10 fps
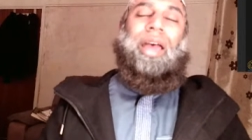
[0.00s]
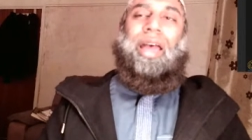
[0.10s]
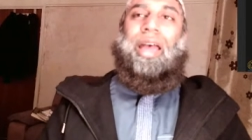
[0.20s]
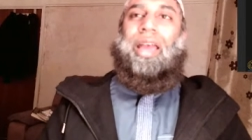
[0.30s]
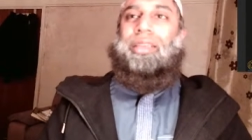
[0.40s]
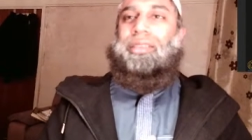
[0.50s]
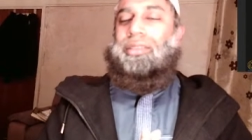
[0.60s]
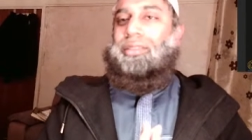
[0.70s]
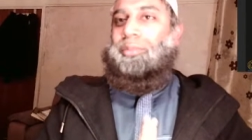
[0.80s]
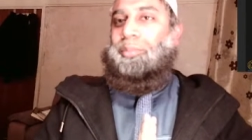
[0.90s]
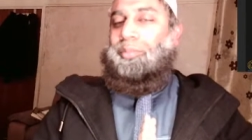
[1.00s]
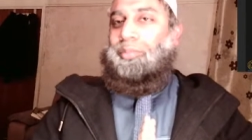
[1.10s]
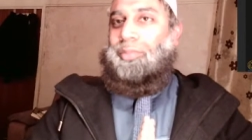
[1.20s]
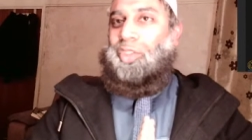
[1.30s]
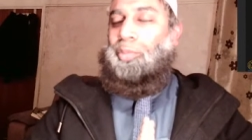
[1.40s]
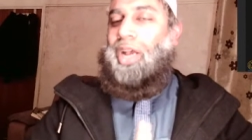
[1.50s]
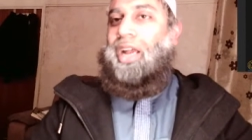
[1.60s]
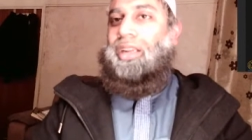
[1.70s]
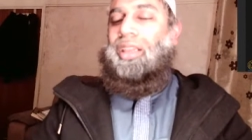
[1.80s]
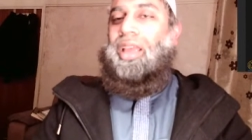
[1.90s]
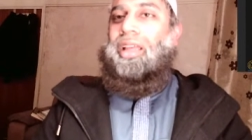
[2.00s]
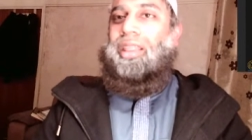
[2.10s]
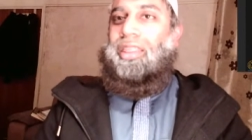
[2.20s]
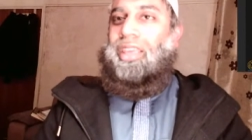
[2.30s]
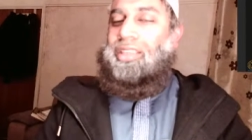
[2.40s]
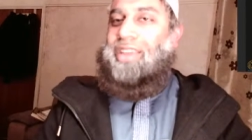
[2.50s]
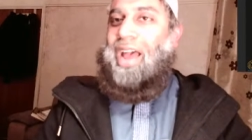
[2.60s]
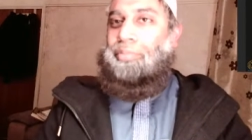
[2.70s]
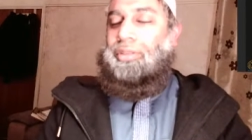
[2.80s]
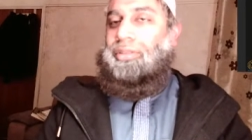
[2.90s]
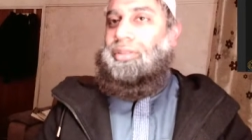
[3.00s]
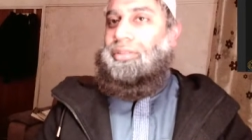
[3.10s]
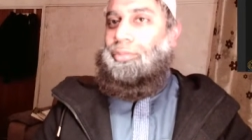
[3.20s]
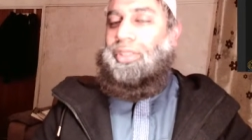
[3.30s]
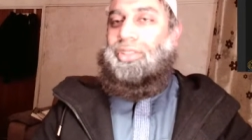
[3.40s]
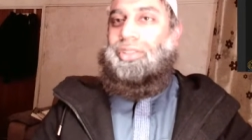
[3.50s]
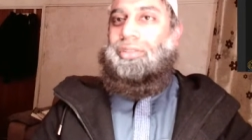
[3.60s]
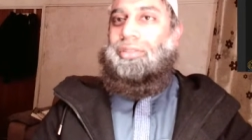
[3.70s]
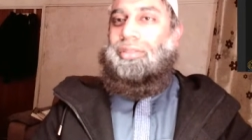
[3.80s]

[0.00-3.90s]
and subhanallah, things happened which